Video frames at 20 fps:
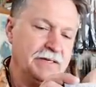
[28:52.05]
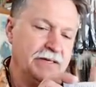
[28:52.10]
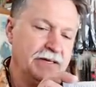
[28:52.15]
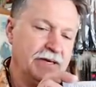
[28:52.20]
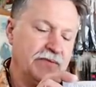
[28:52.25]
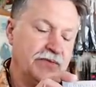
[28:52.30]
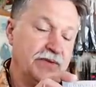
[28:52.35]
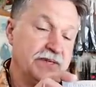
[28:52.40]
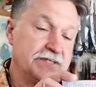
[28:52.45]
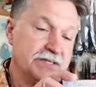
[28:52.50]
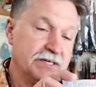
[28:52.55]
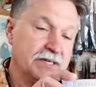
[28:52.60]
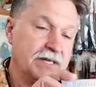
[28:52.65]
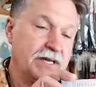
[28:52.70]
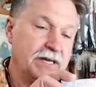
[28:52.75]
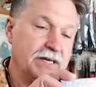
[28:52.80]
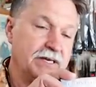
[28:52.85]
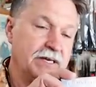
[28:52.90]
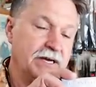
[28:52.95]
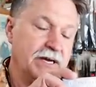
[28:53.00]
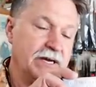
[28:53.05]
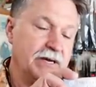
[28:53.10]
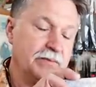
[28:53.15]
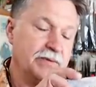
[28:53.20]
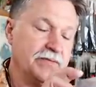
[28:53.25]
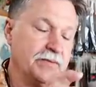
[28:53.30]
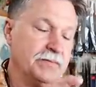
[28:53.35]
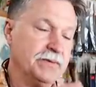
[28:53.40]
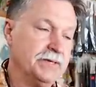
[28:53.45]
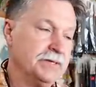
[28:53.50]
I fished a lot at night
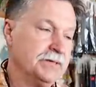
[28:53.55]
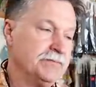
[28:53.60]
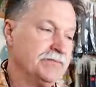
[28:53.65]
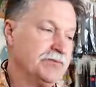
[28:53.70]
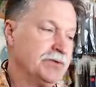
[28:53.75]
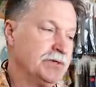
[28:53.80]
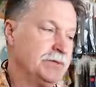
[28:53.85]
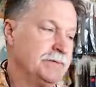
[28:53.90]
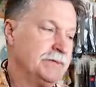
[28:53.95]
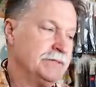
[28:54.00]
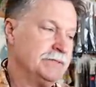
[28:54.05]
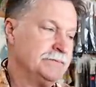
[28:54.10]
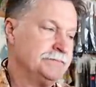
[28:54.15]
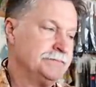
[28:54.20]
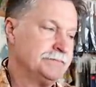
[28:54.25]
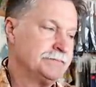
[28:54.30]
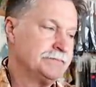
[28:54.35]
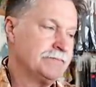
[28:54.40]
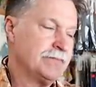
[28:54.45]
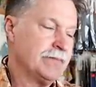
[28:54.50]
with the moon, full moon,